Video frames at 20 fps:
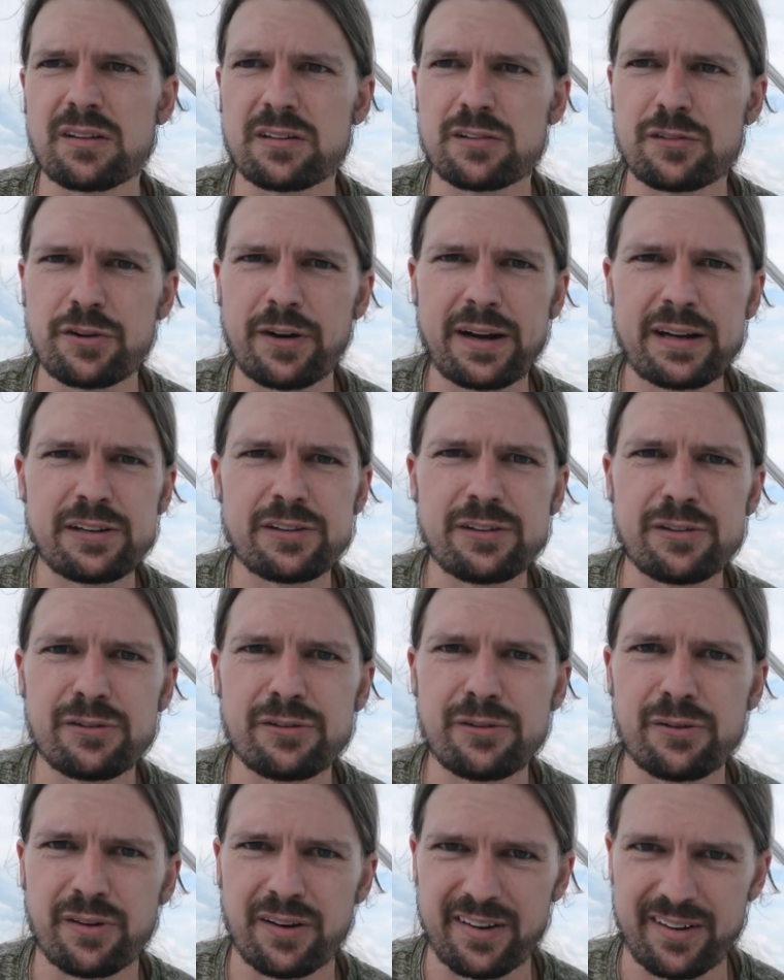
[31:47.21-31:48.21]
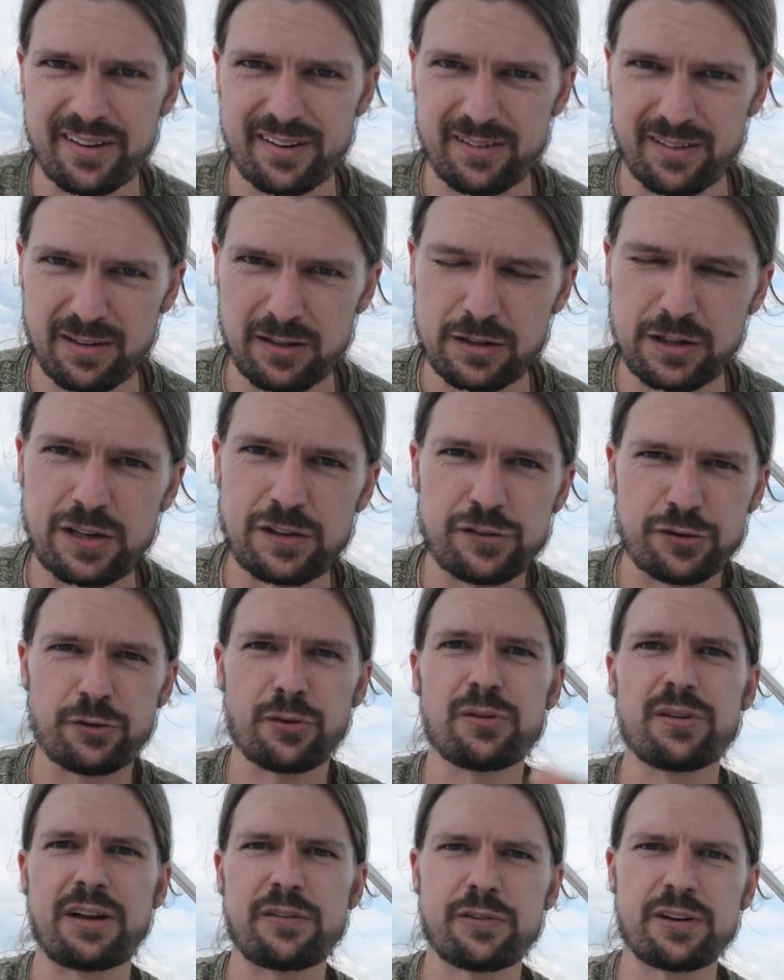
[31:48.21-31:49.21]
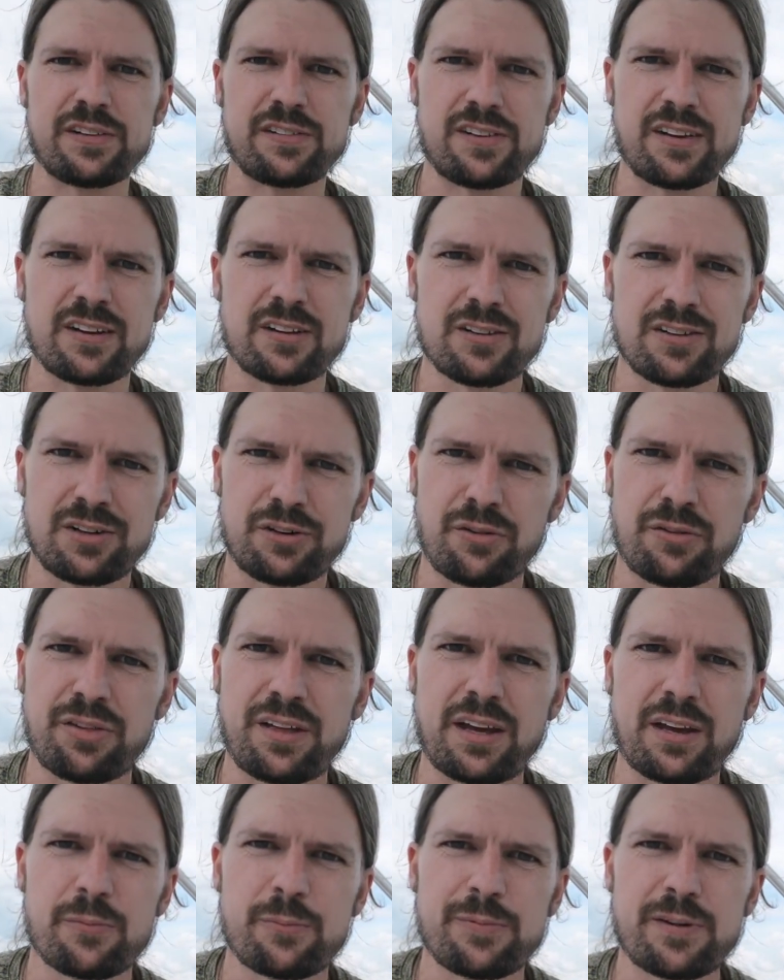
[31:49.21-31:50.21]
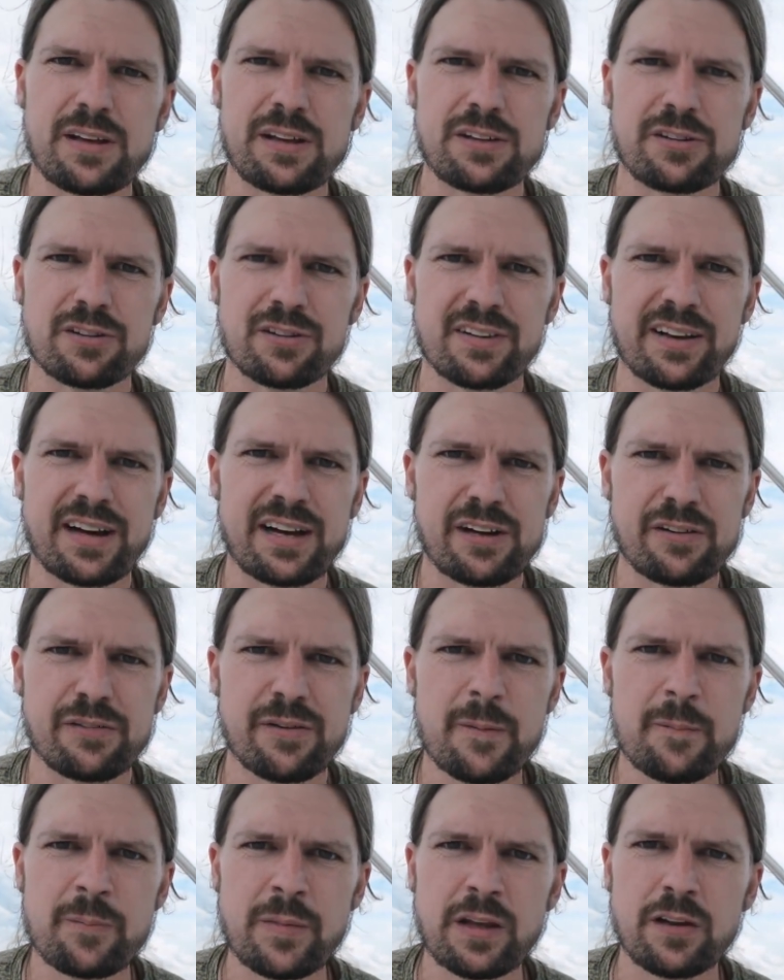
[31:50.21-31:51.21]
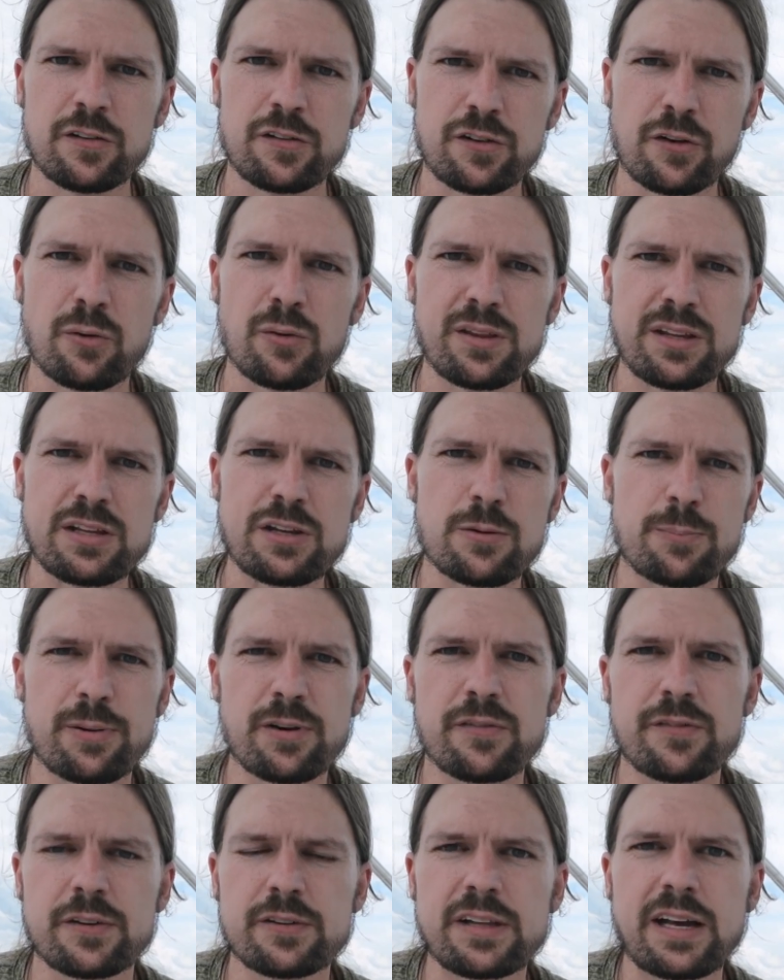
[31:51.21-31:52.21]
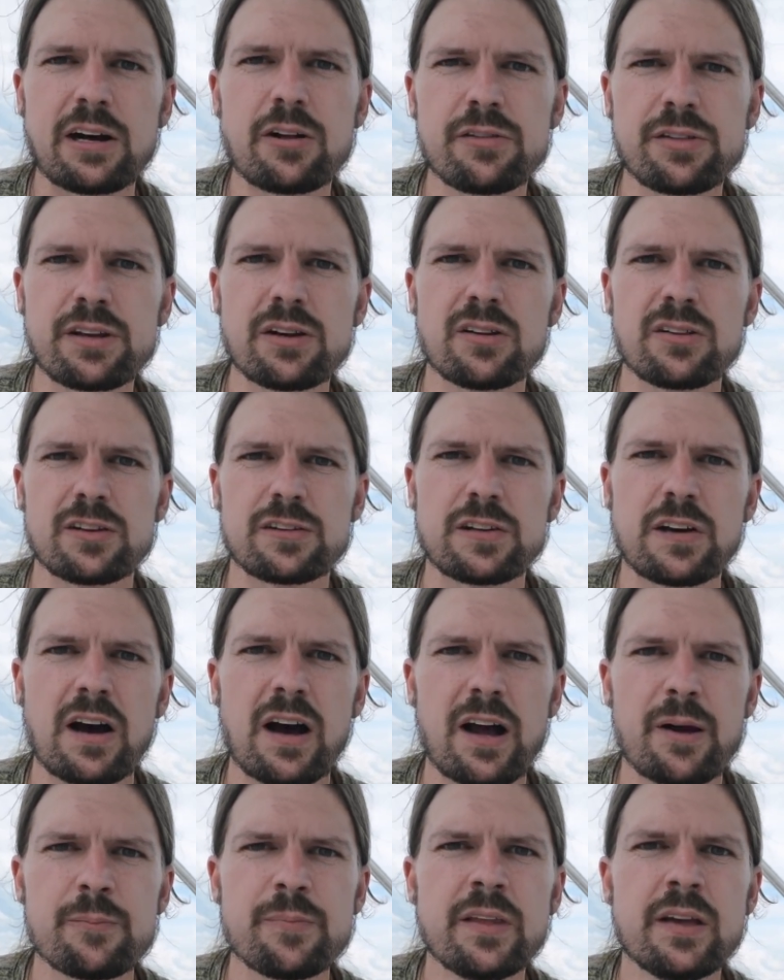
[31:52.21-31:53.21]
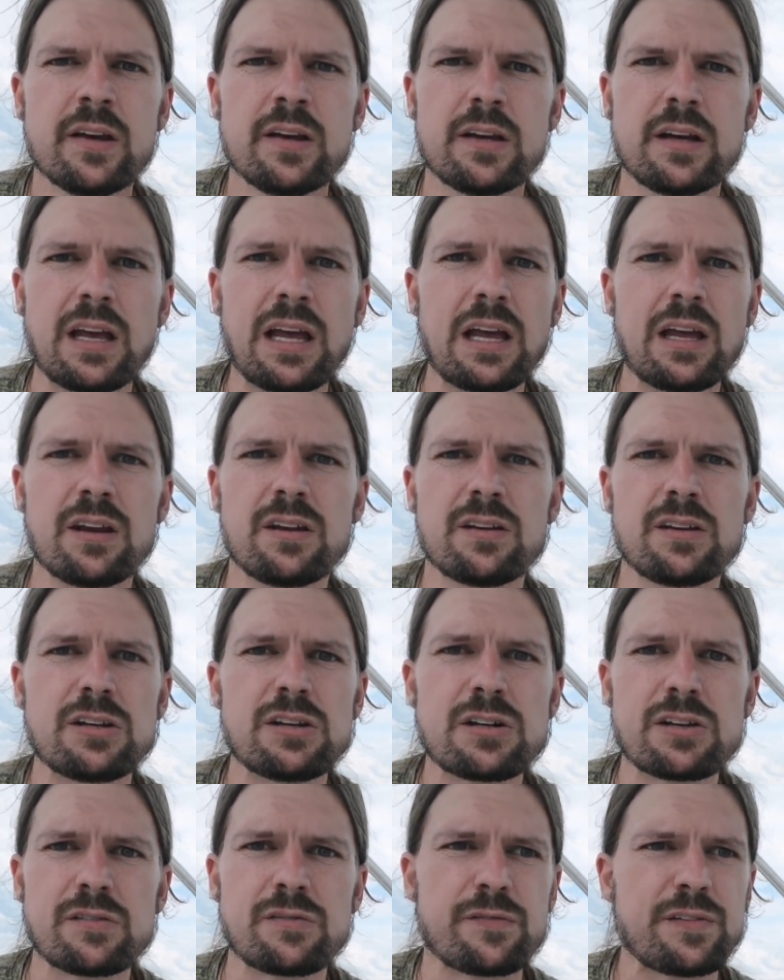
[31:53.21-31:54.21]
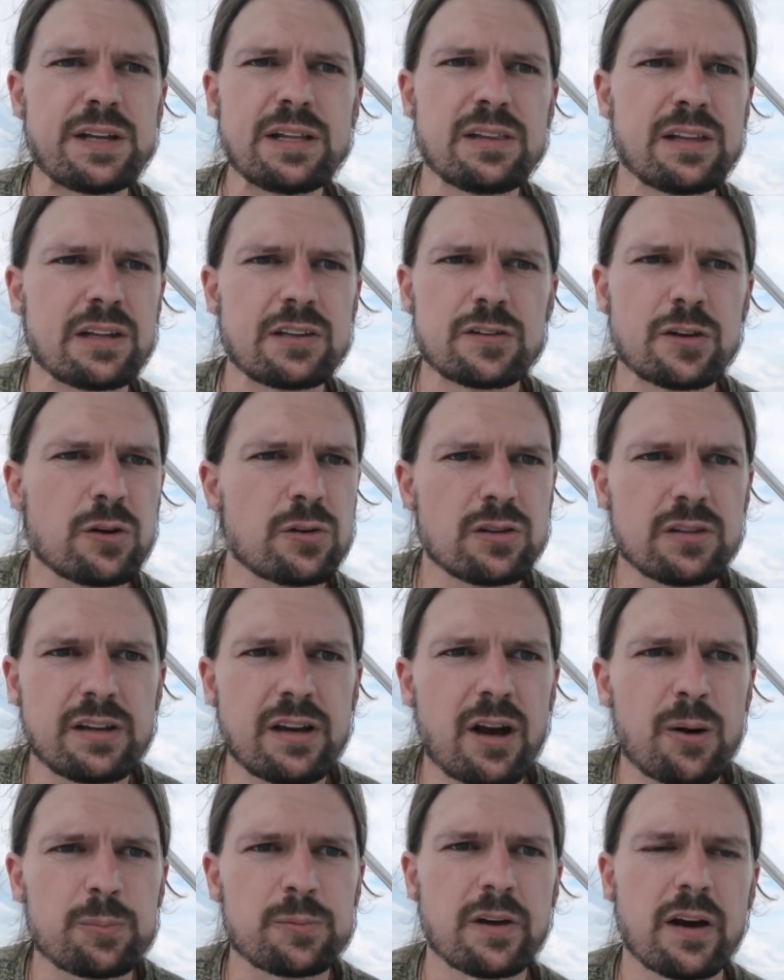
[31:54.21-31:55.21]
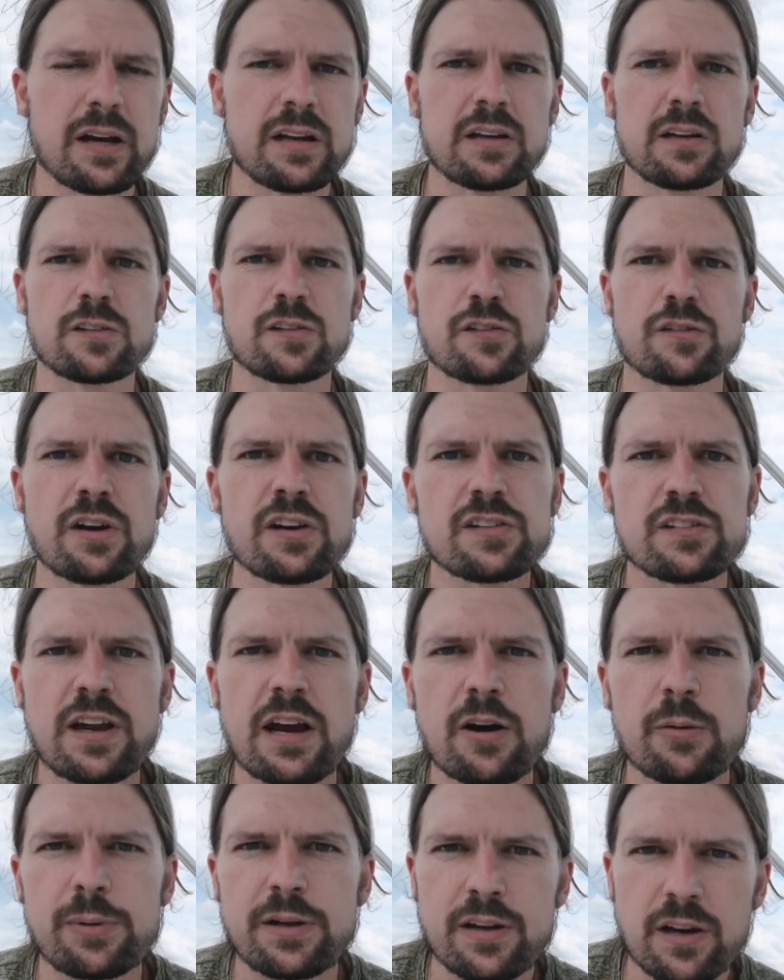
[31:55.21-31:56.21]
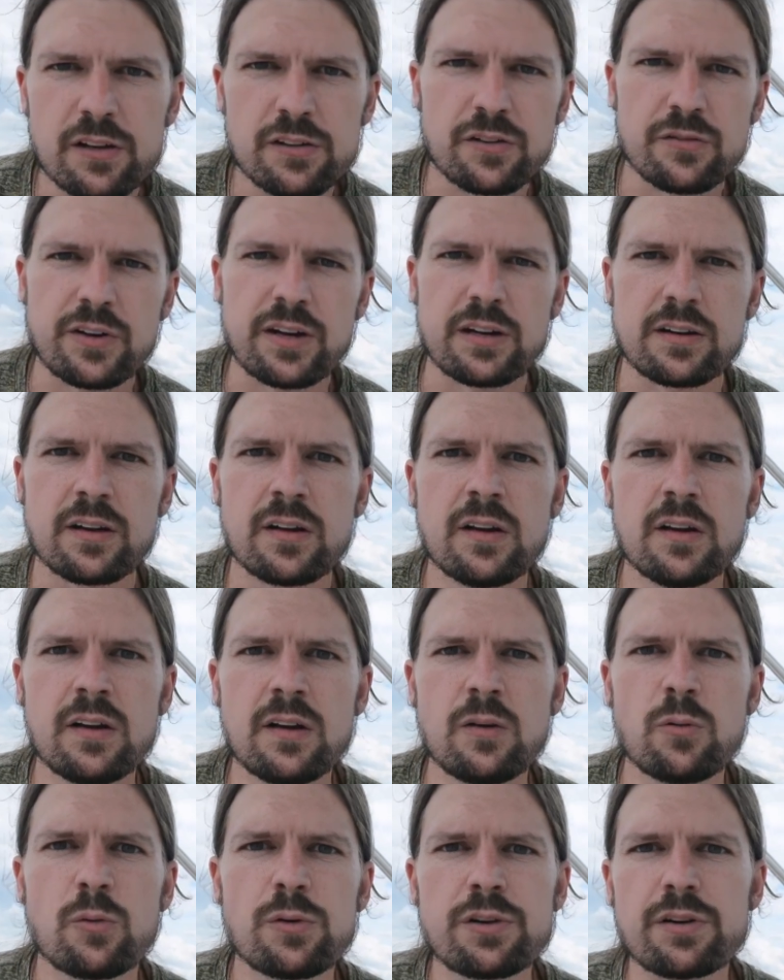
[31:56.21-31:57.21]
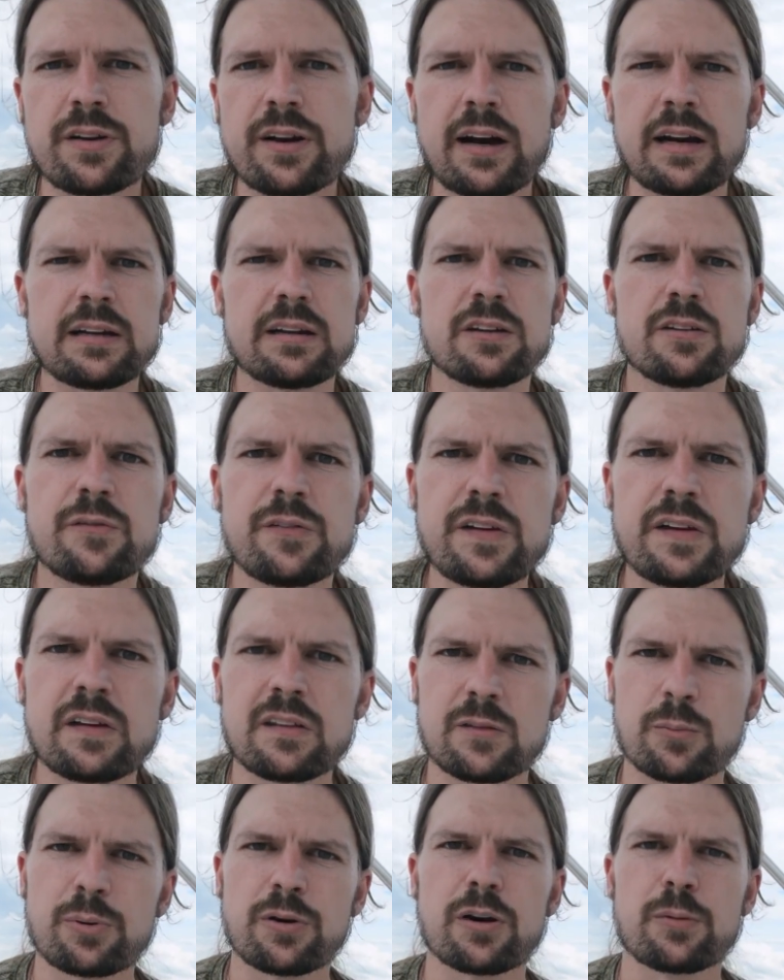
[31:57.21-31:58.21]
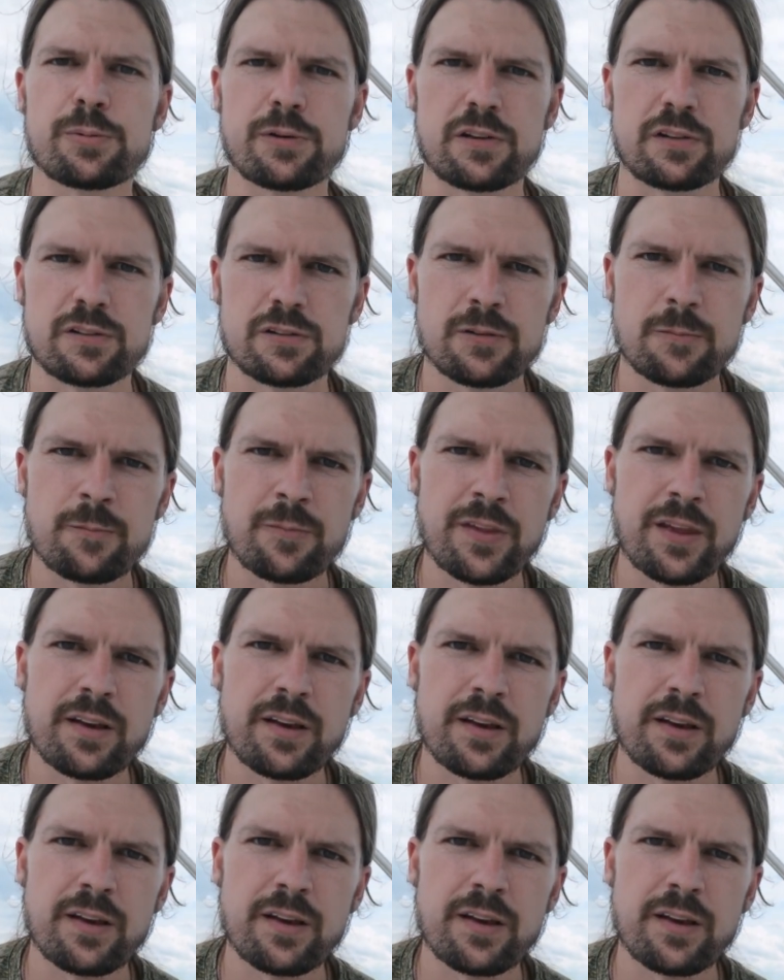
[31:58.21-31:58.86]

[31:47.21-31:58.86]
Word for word: try to uh, control every single little thing in your life so that you're perfectly healthy all the time, and you're feeling totally uptight and stressed out because of it, well, you're kind of defeating the purpose.